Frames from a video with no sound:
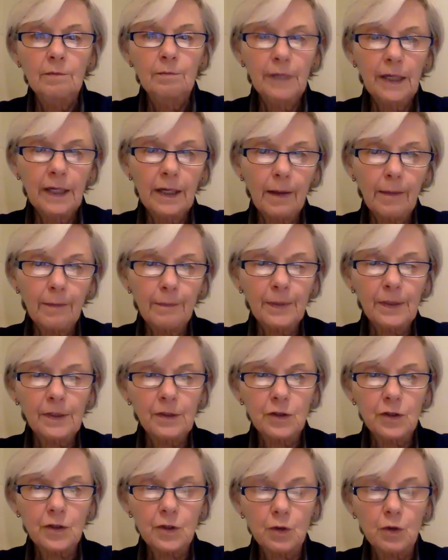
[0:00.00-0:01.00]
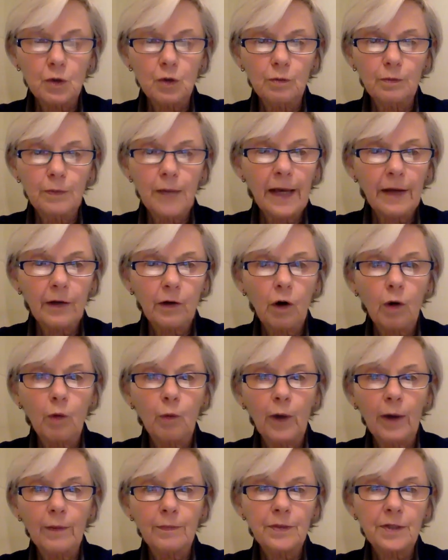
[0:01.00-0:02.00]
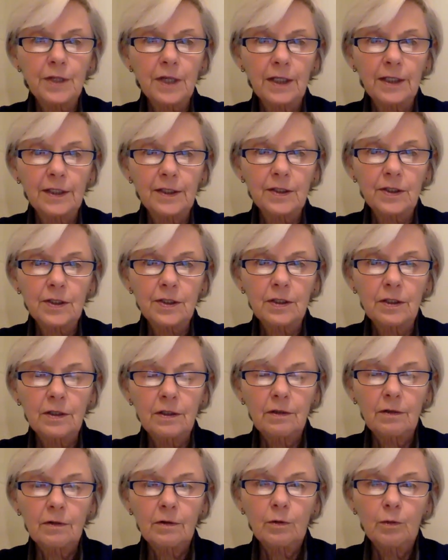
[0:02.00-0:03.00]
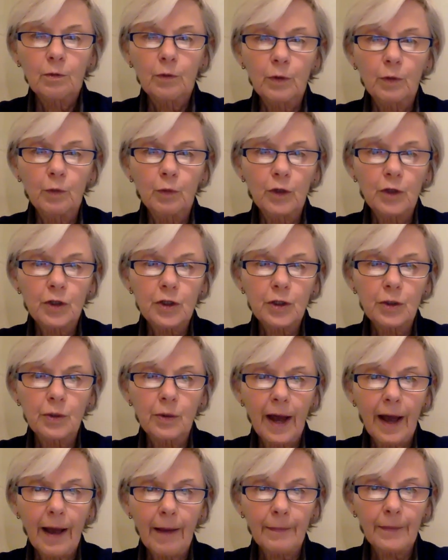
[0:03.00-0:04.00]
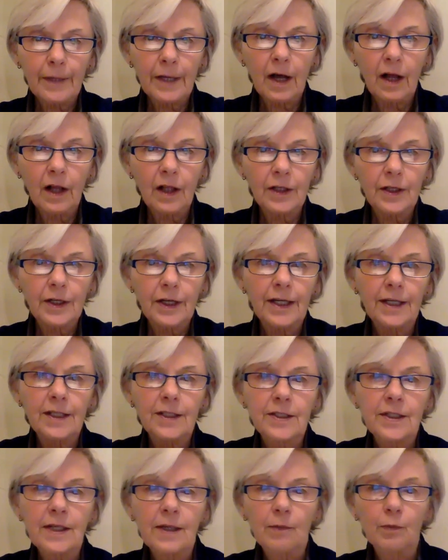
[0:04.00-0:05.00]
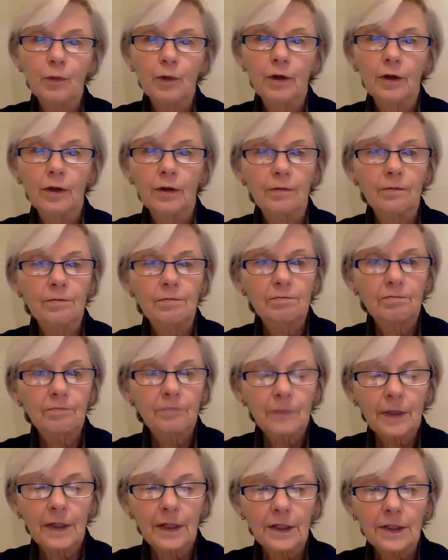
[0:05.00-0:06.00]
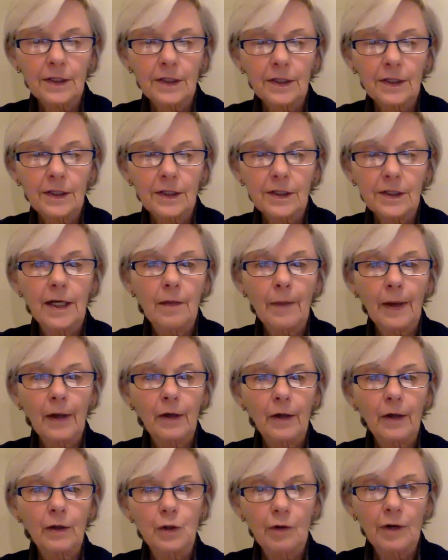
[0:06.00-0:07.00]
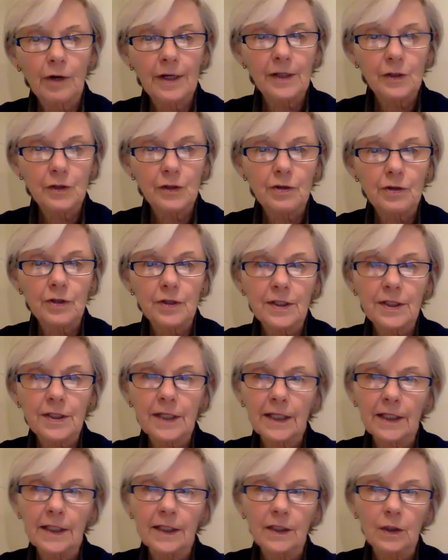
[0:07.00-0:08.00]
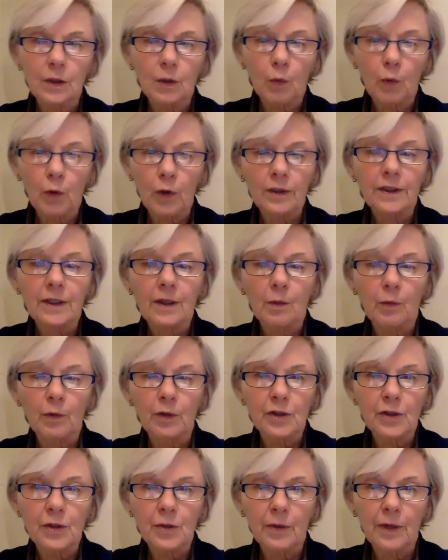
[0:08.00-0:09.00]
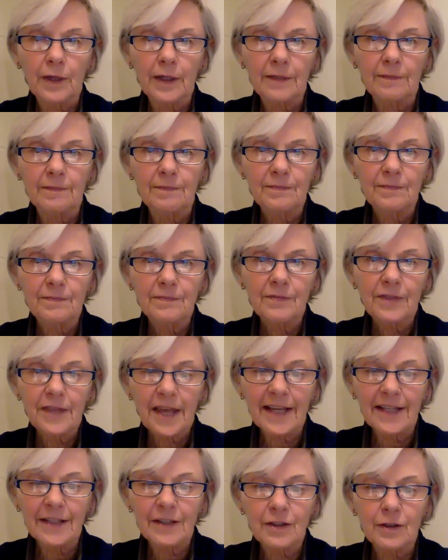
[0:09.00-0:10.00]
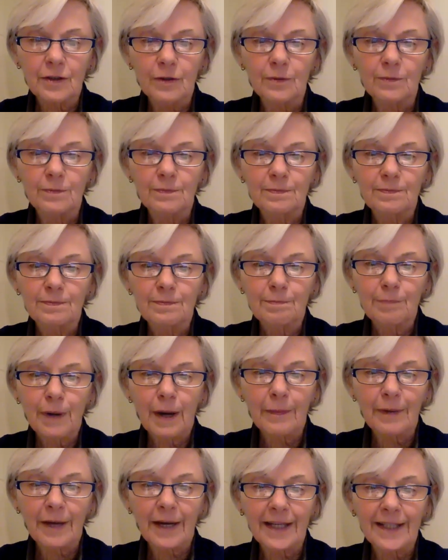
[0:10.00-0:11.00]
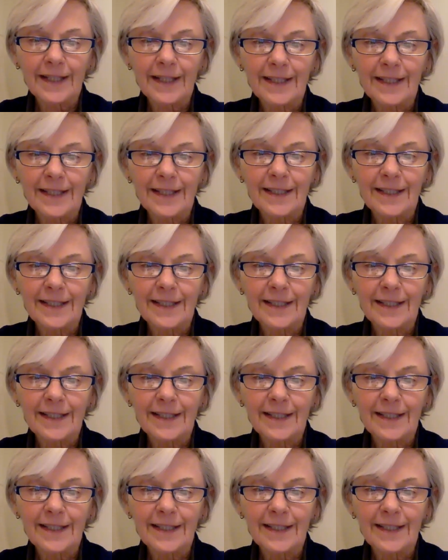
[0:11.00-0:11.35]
Meetup and Zoom and our websites. We wish you happy holidays, and we're excited about your interest in the work that we're doing. Thank you. Bye bye.